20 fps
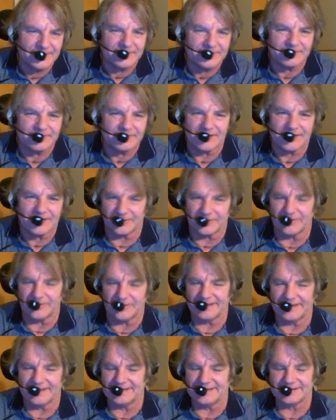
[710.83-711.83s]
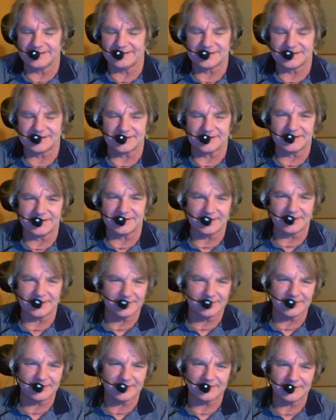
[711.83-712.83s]
they'll go ahead and start
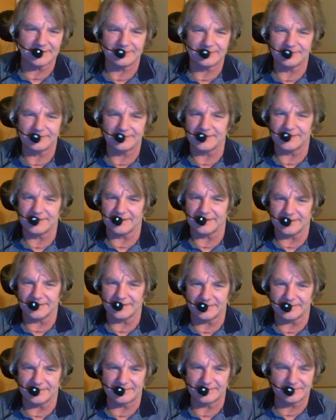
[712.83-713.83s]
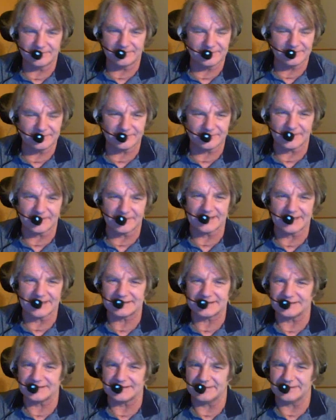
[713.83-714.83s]
getting rinsed.
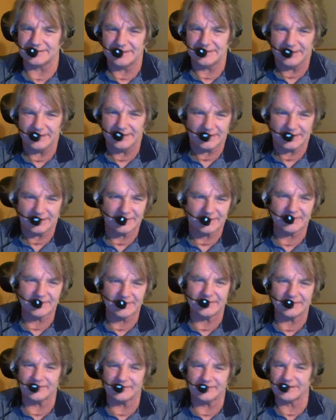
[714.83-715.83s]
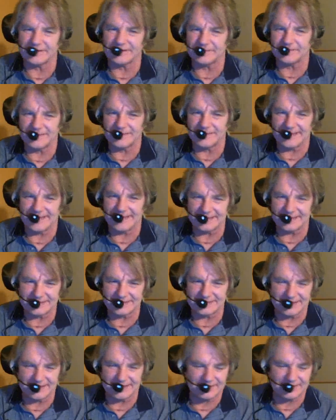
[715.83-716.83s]
And go ahead and rinse my legs
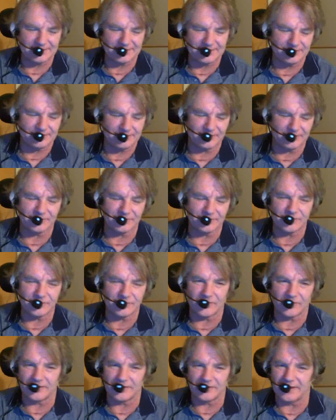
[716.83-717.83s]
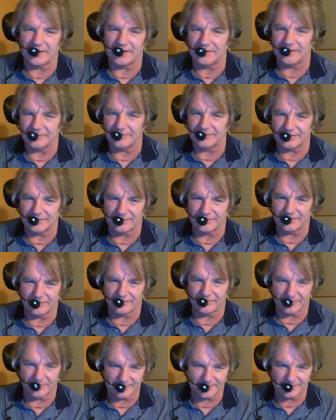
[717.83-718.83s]
down and
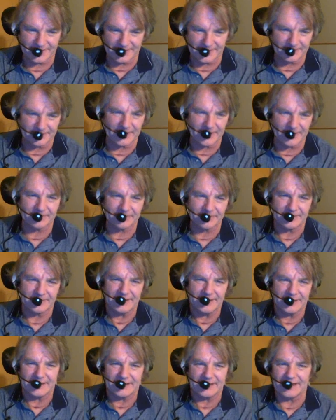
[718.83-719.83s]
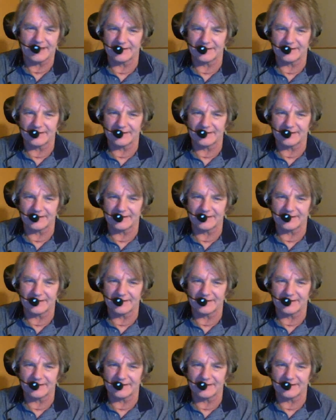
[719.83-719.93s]
warm them up. Now